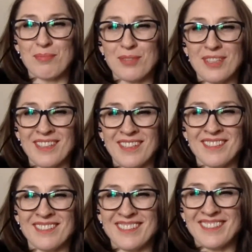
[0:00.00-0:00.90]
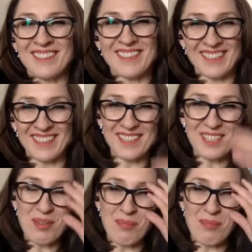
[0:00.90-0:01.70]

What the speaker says: Reading in English,